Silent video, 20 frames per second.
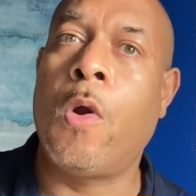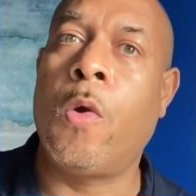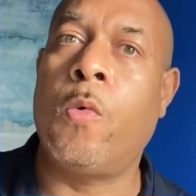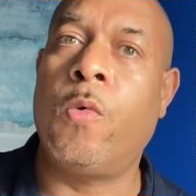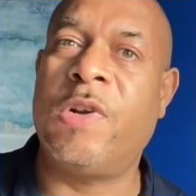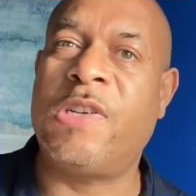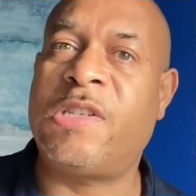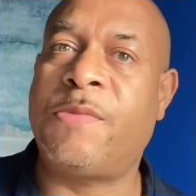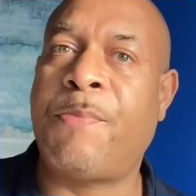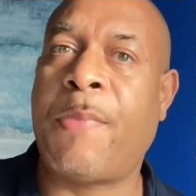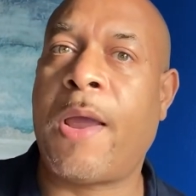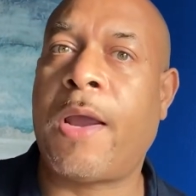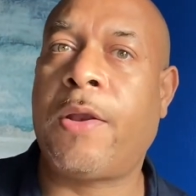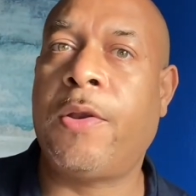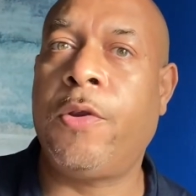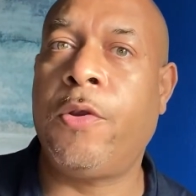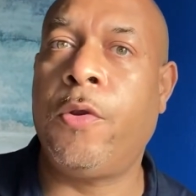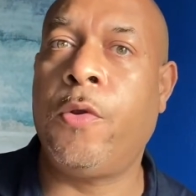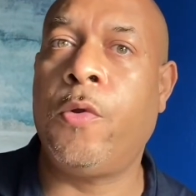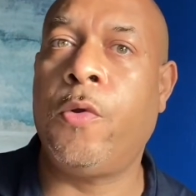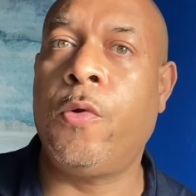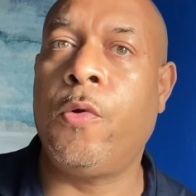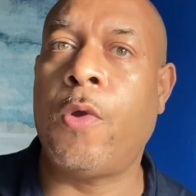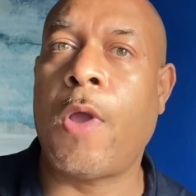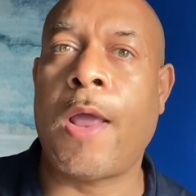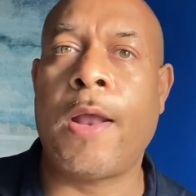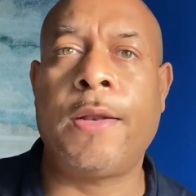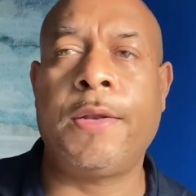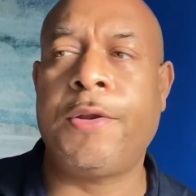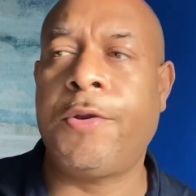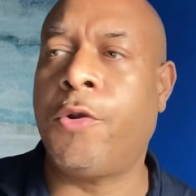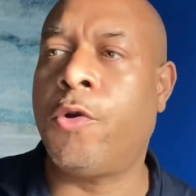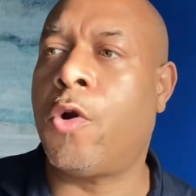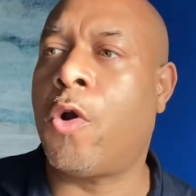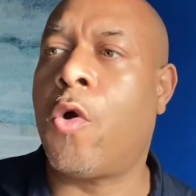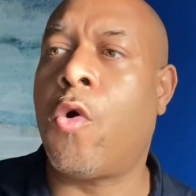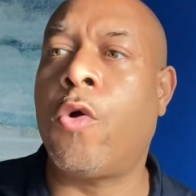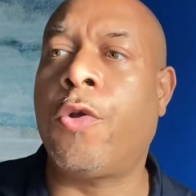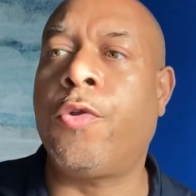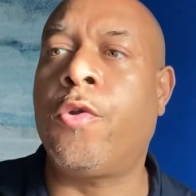respect you and you know
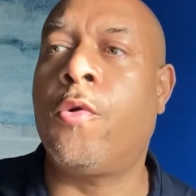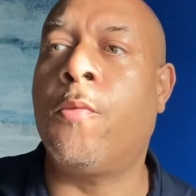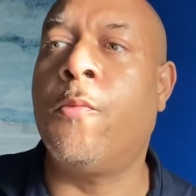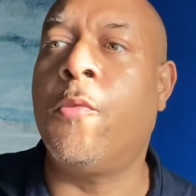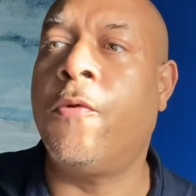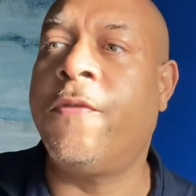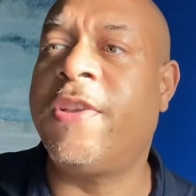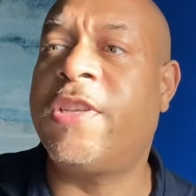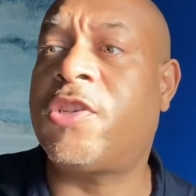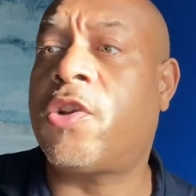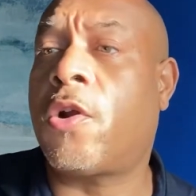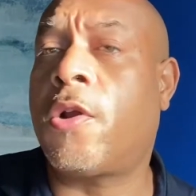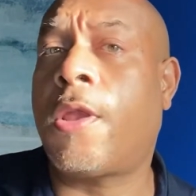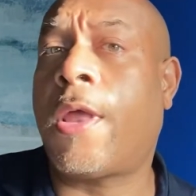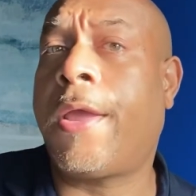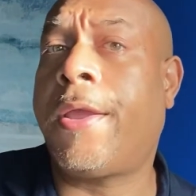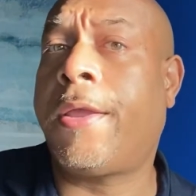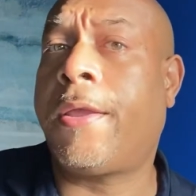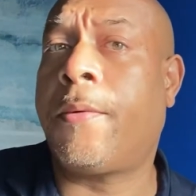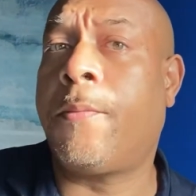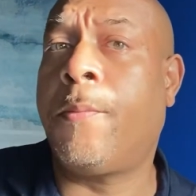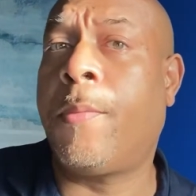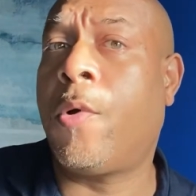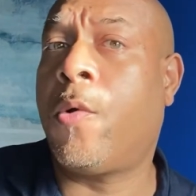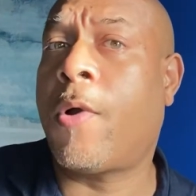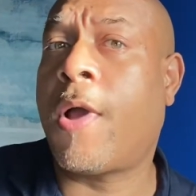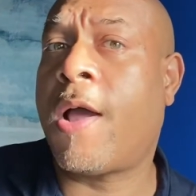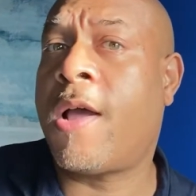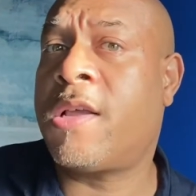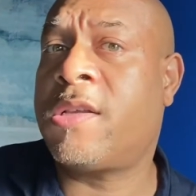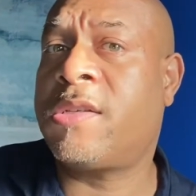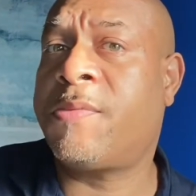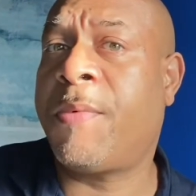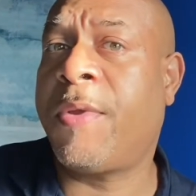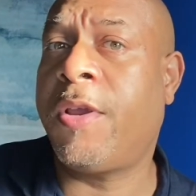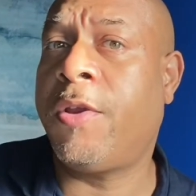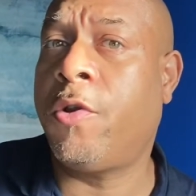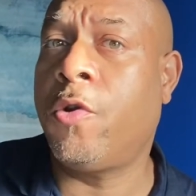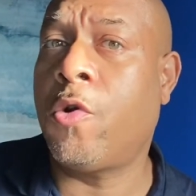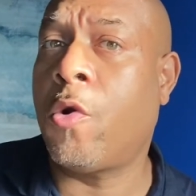or you're a movie star like bill cosby
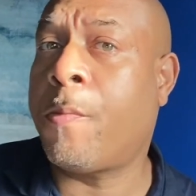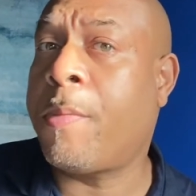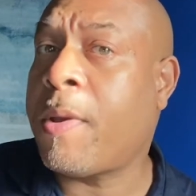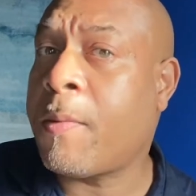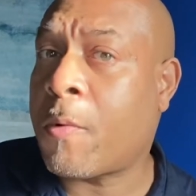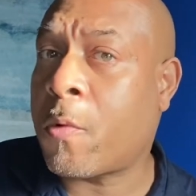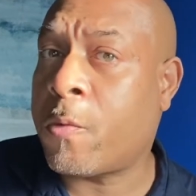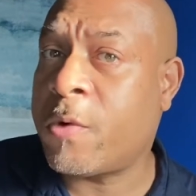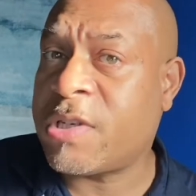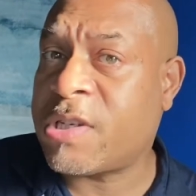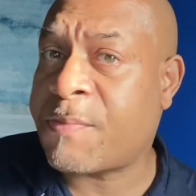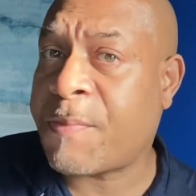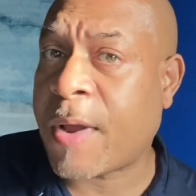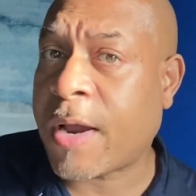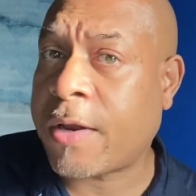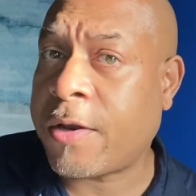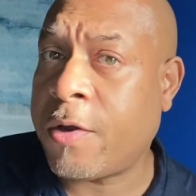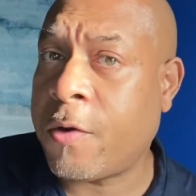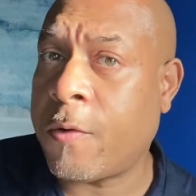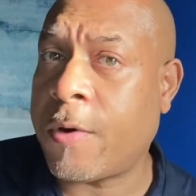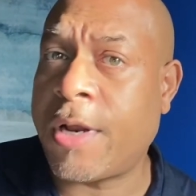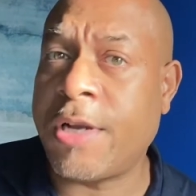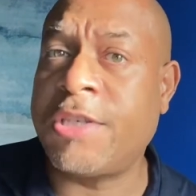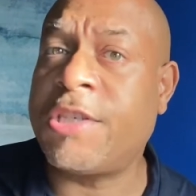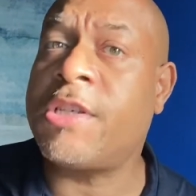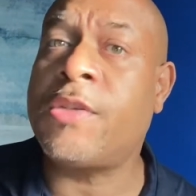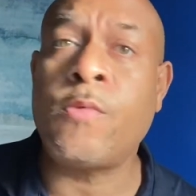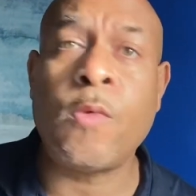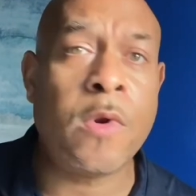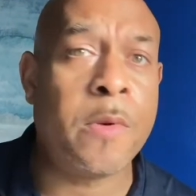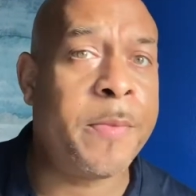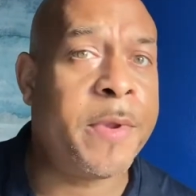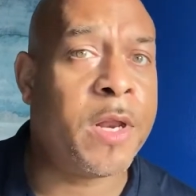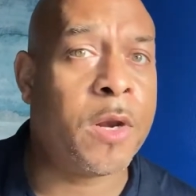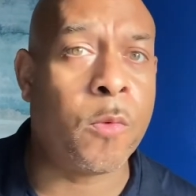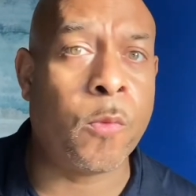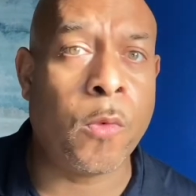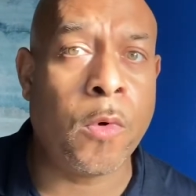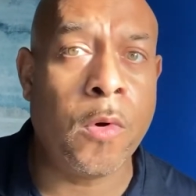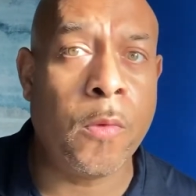and you know people respect you and they just want to be in a
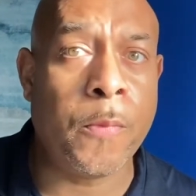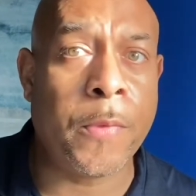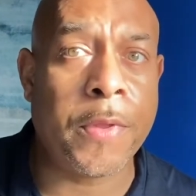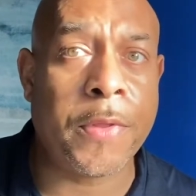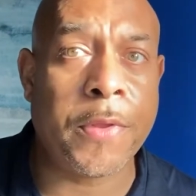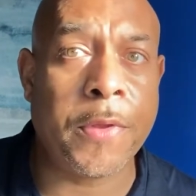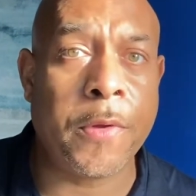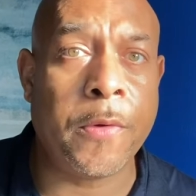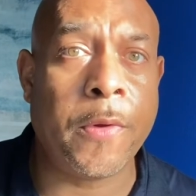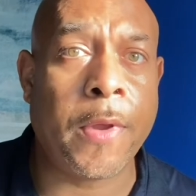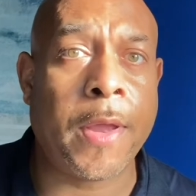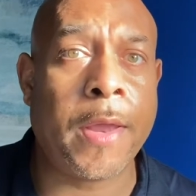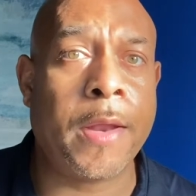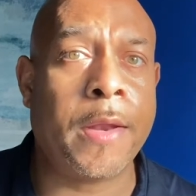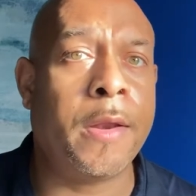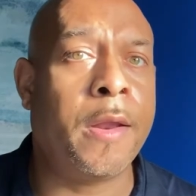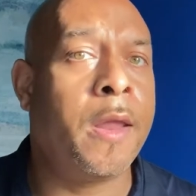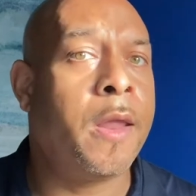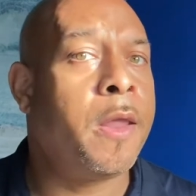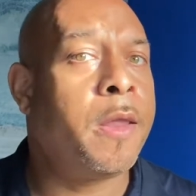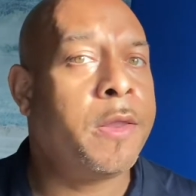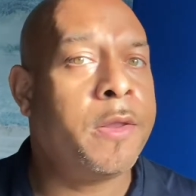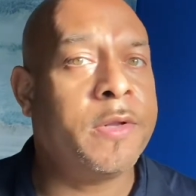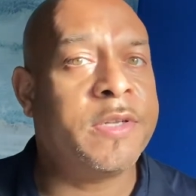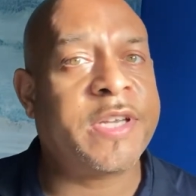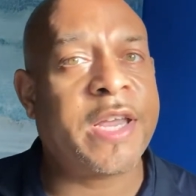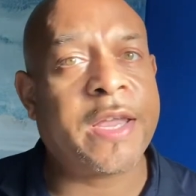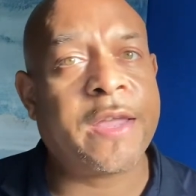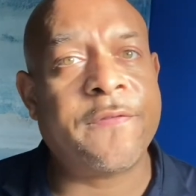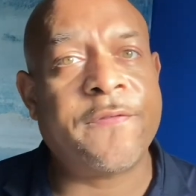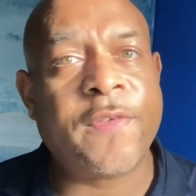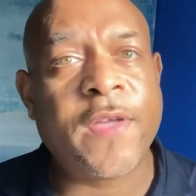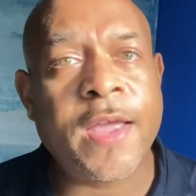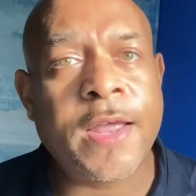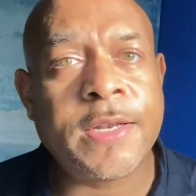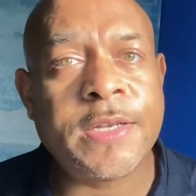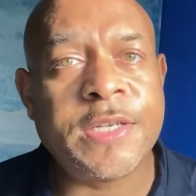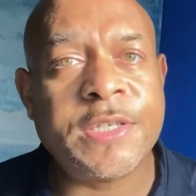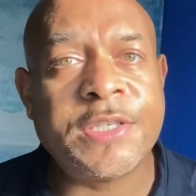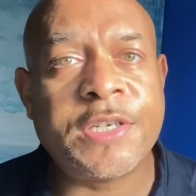room with you and you take
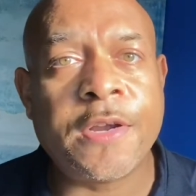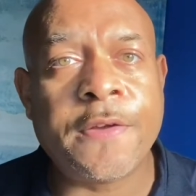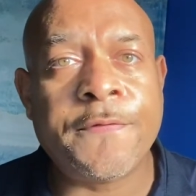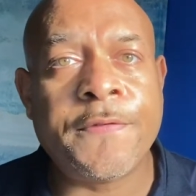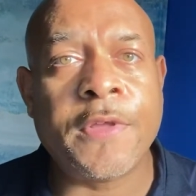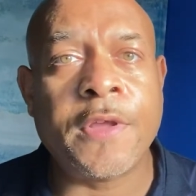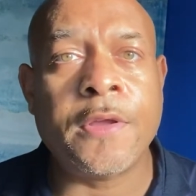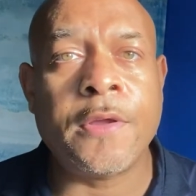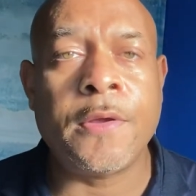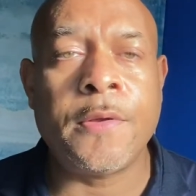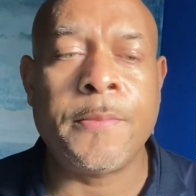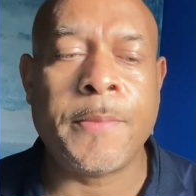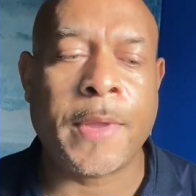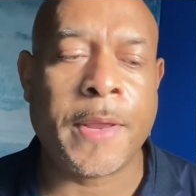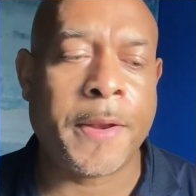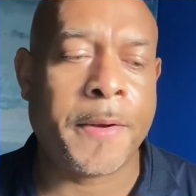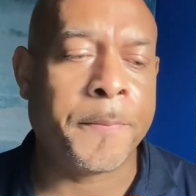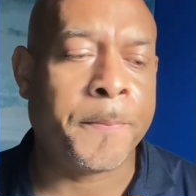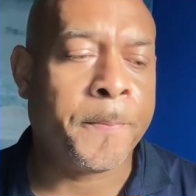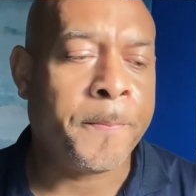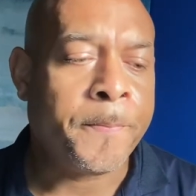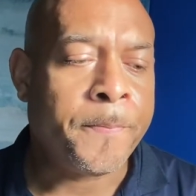advantage of them and